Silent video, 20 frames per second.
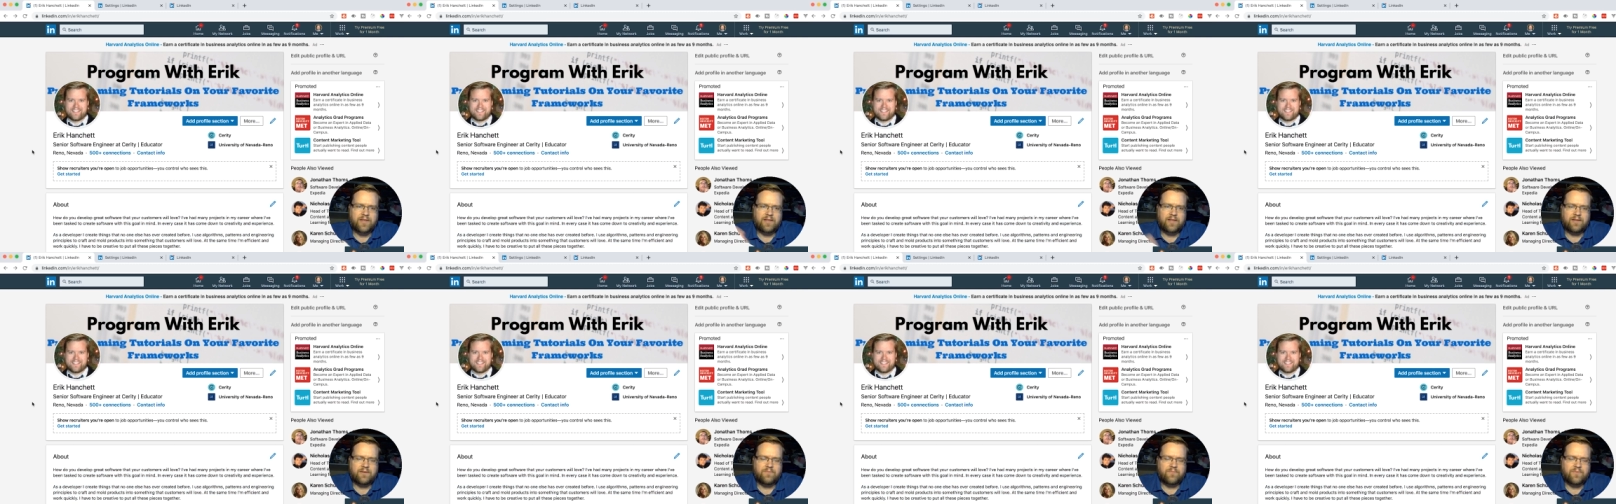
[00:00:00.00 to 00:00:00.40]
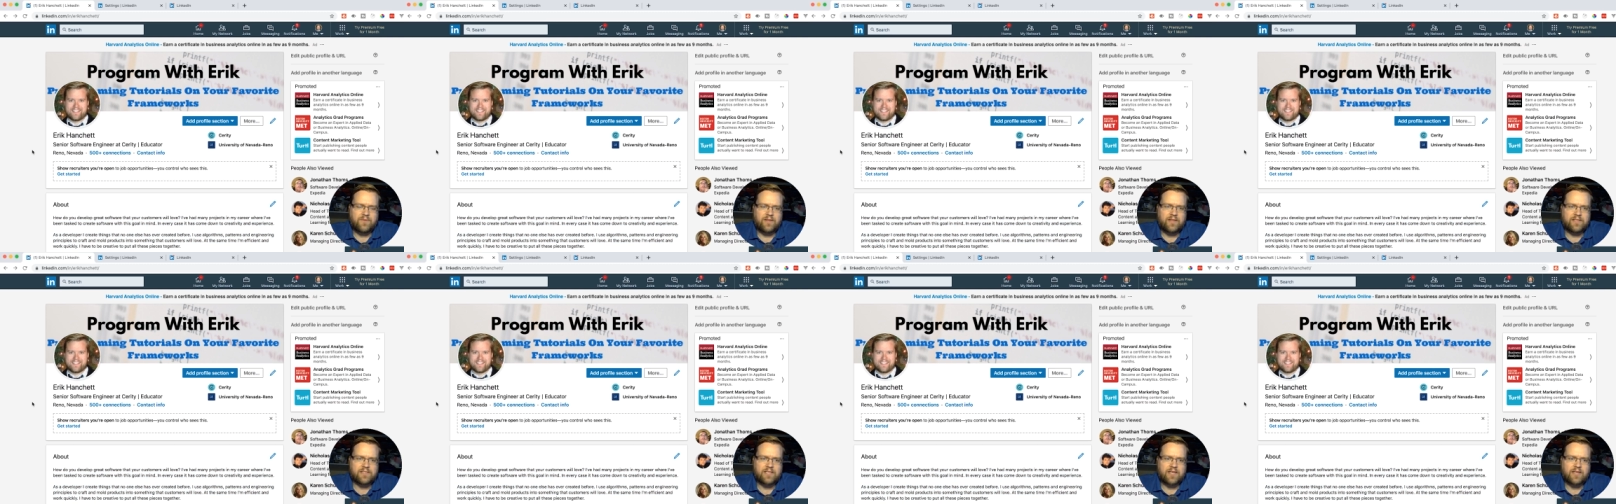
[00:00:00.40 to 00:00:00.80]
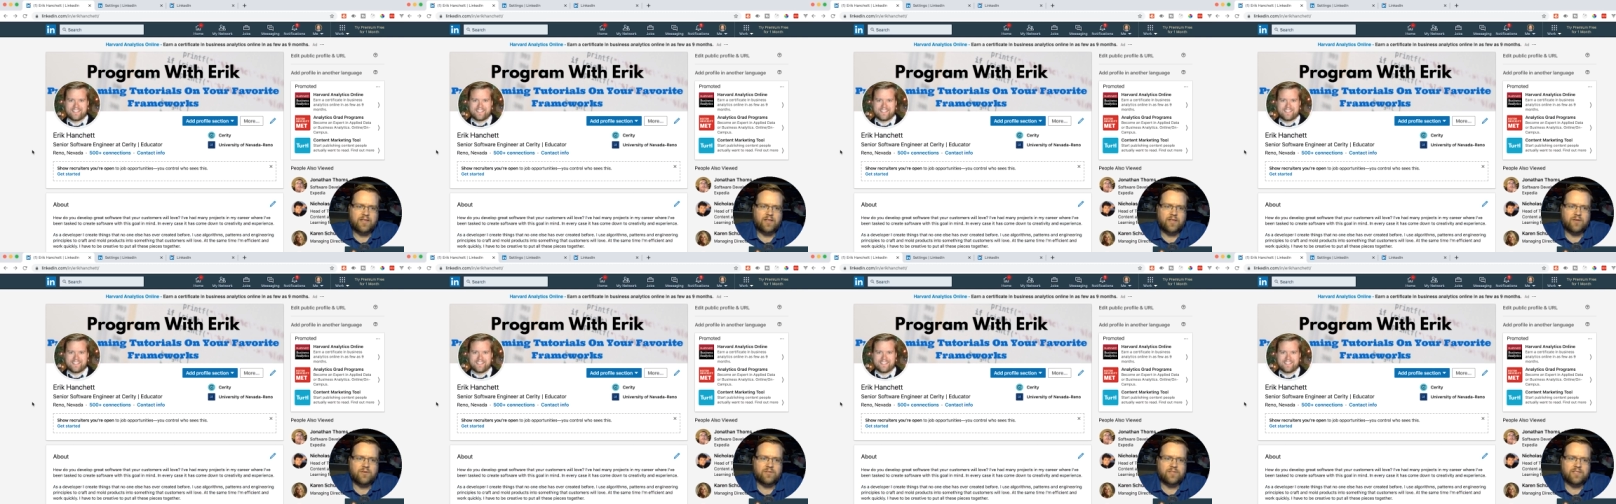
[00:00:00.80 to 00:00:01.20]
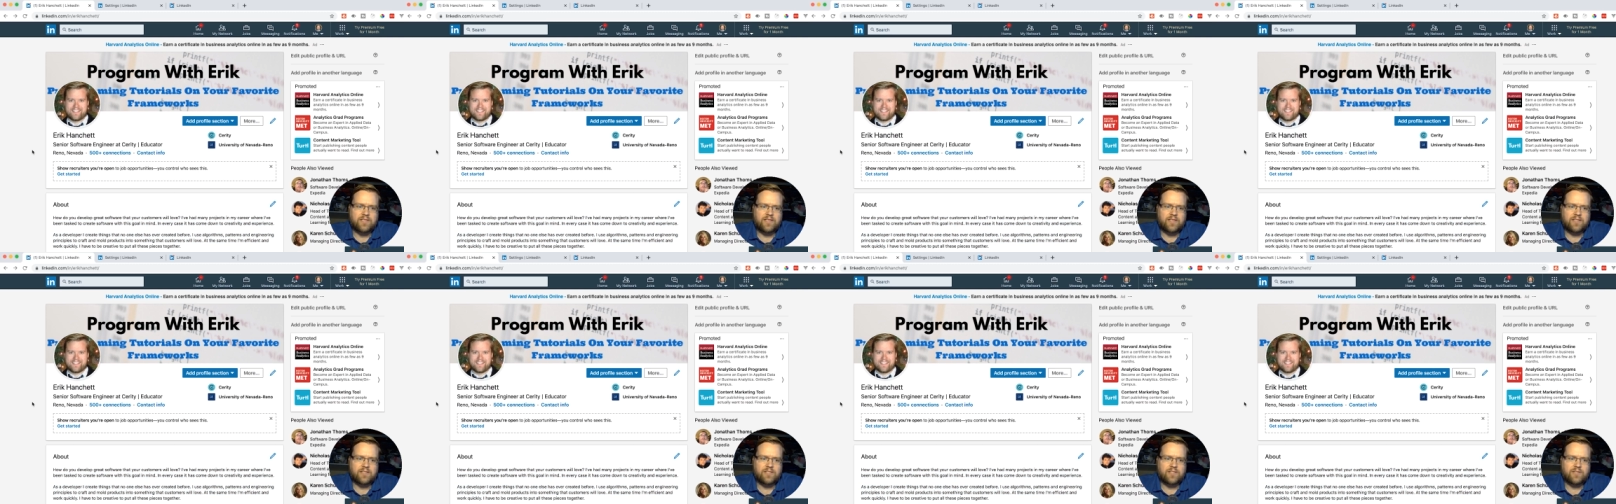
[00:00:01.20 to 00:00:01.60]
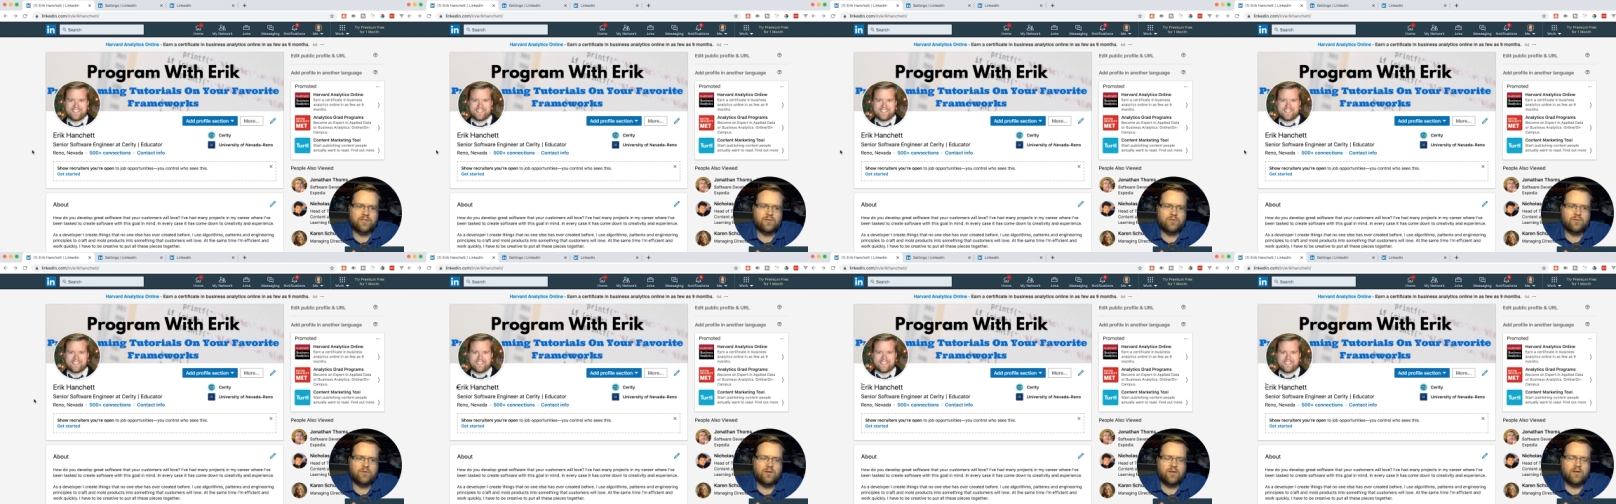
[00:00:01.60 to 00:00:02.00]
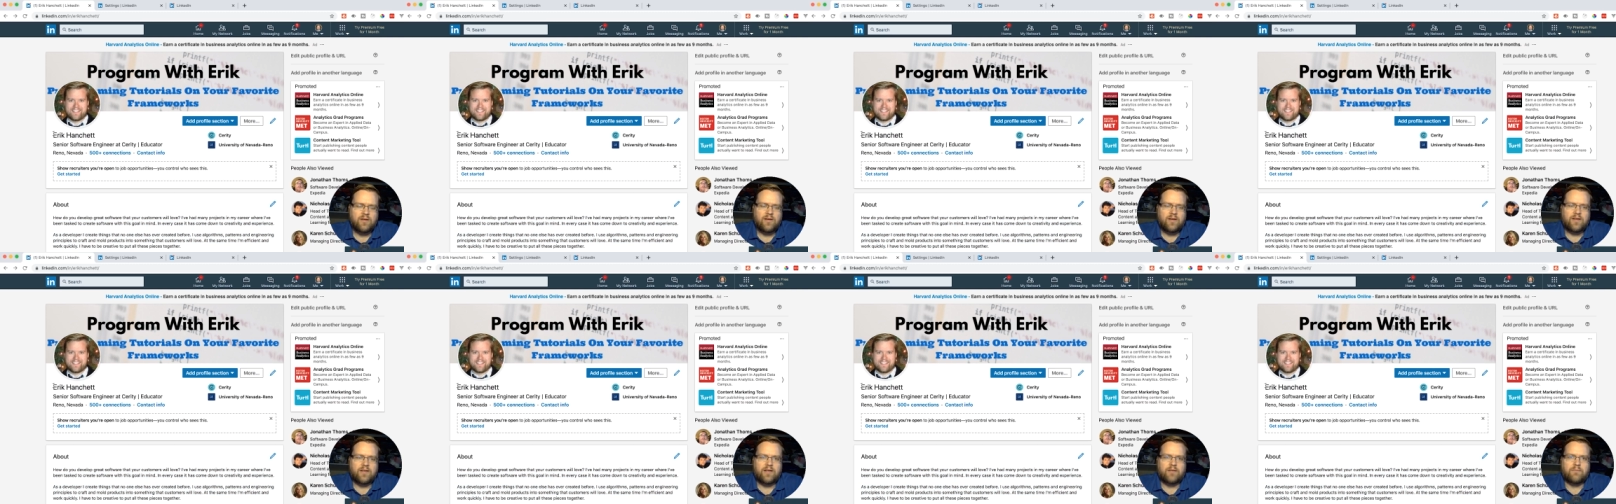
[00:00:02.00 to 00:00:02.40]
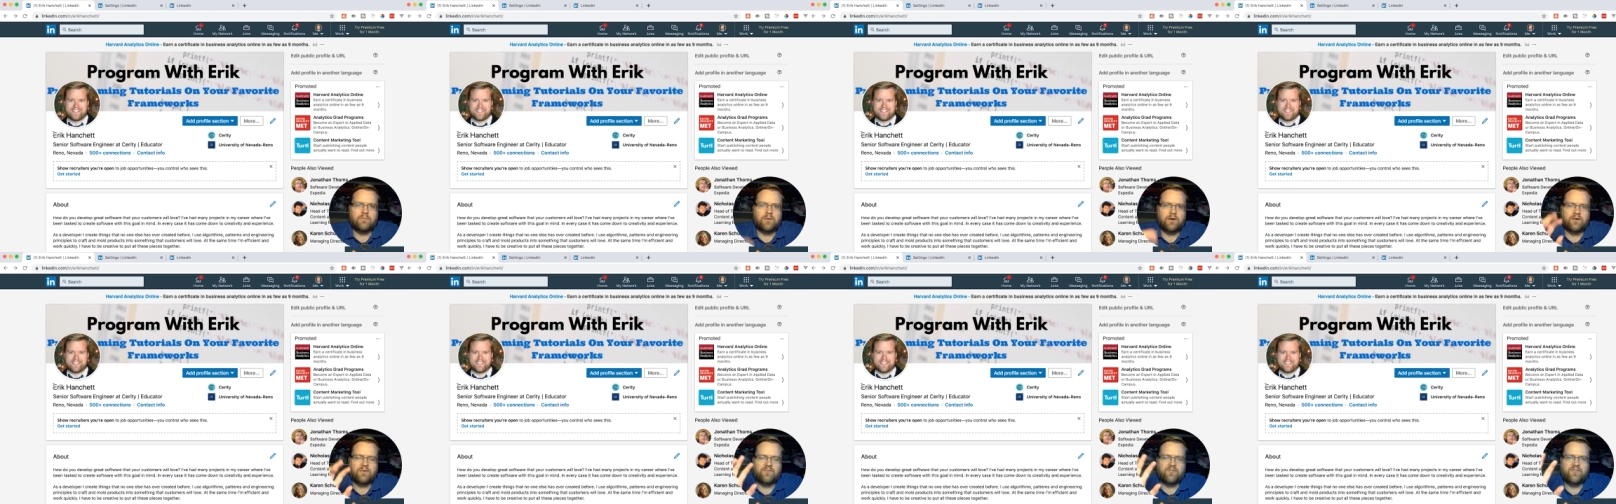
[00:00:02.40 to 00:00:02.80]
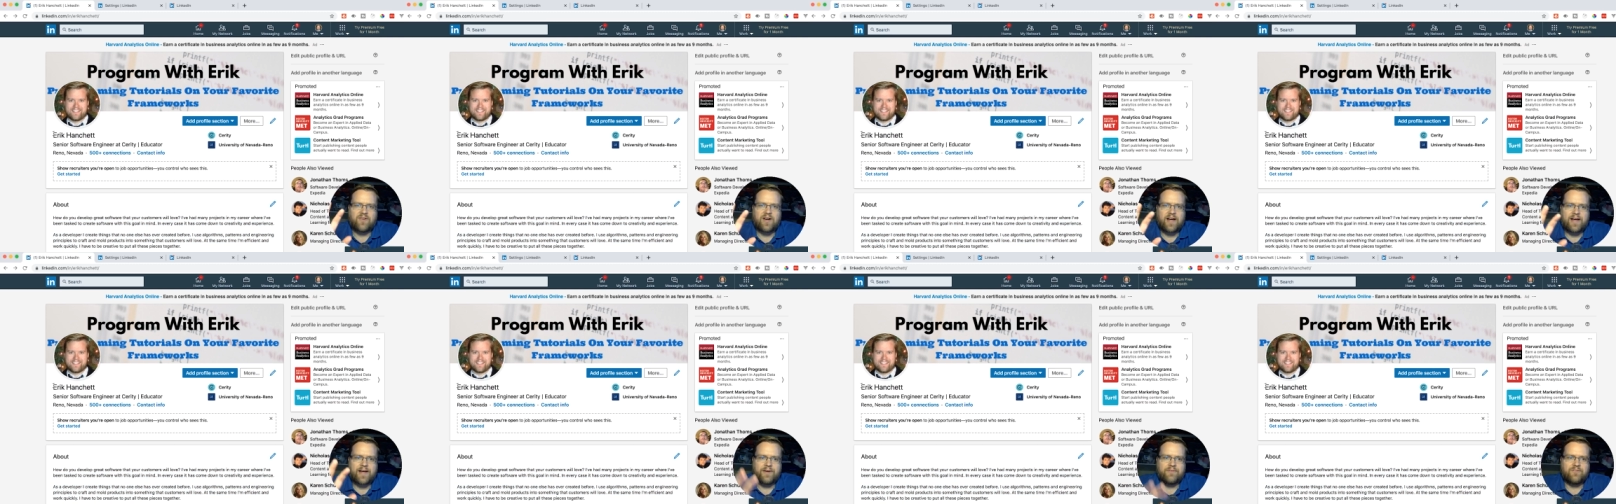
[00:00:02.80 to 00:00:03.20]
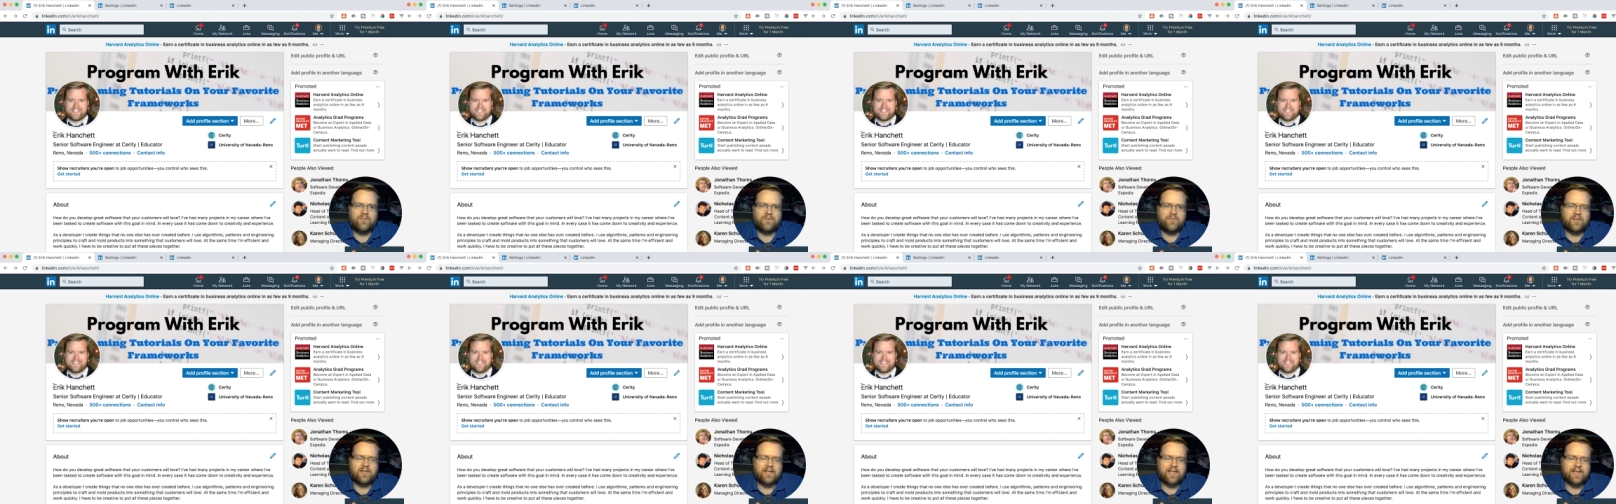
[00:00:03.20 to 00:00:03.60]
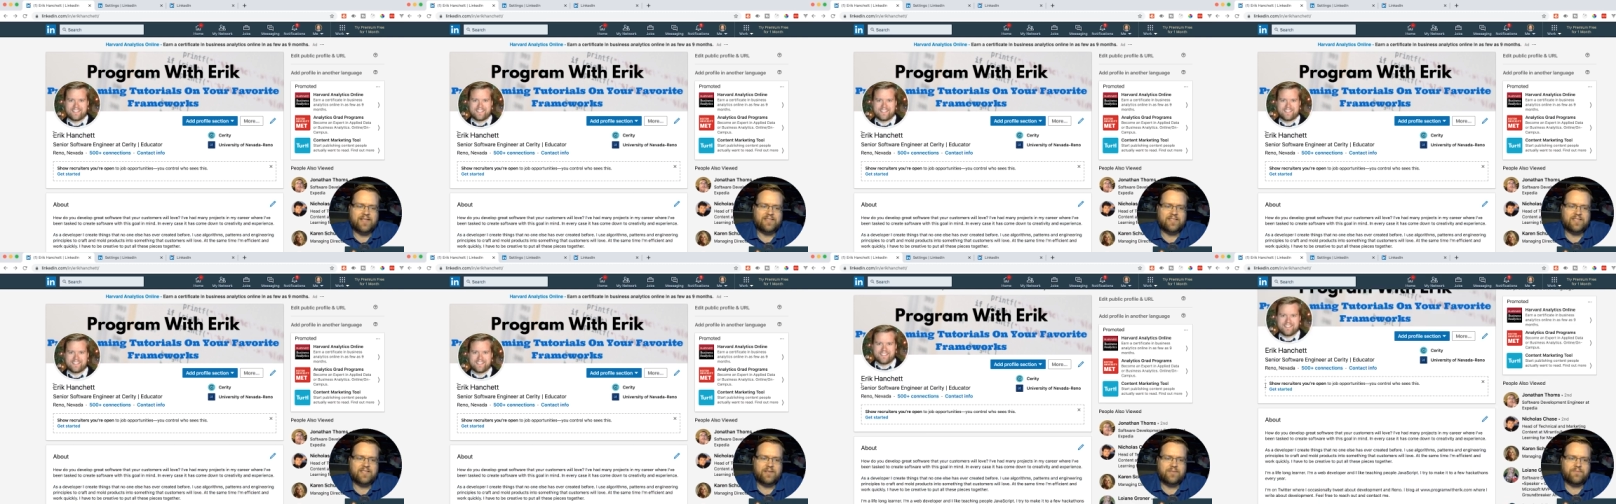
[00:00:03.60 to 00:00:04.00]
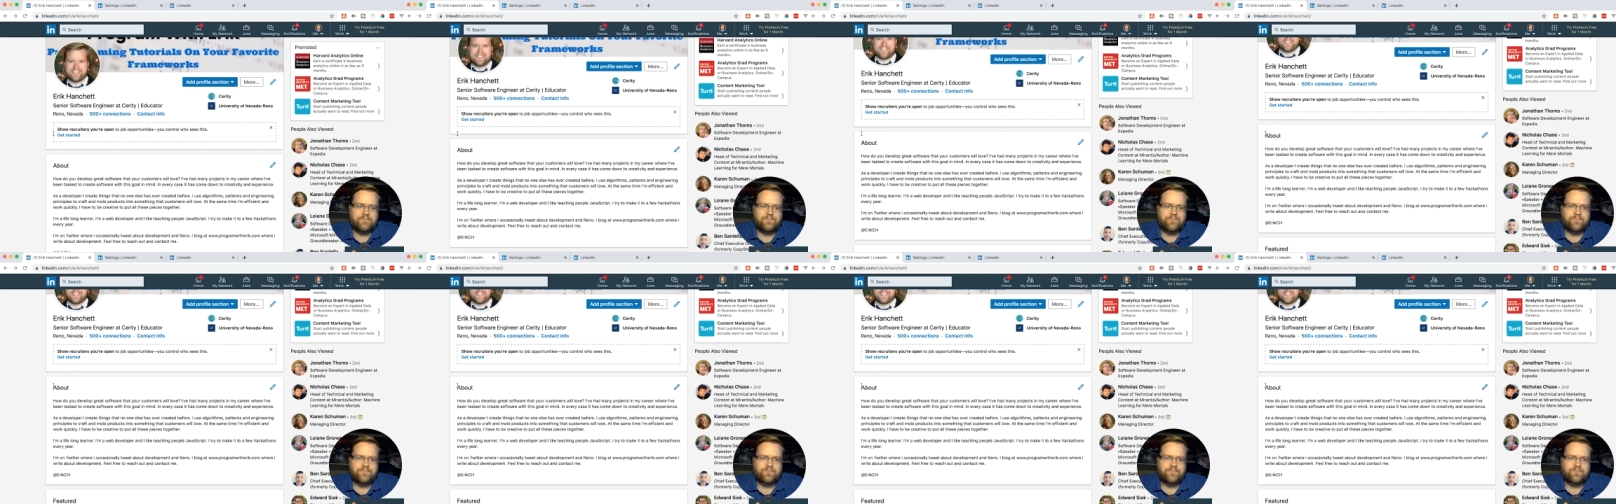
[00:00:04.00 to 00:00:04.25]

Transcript: And this kind of goes into number five, the last tip,